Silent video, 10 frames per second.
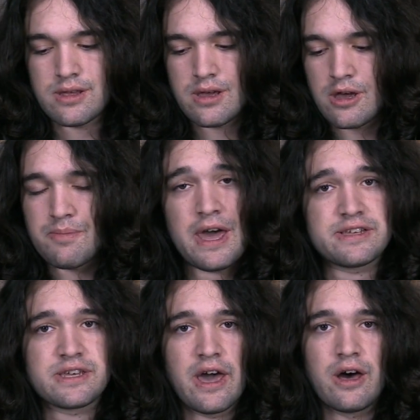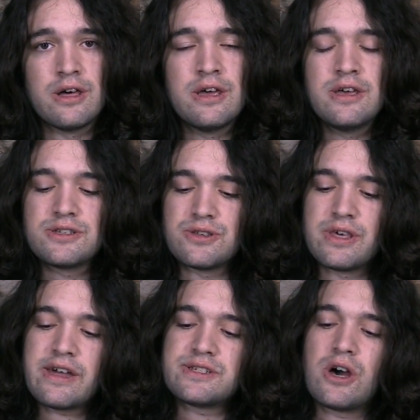uh, Pascal. So
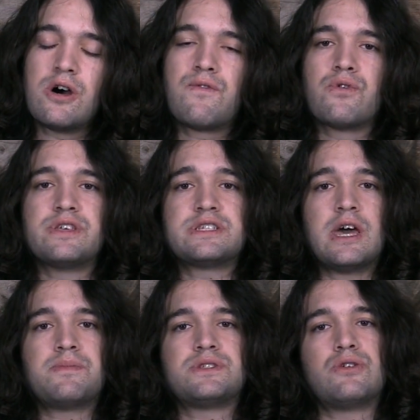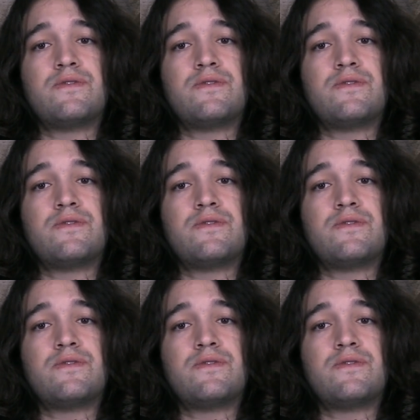that is all for this episode.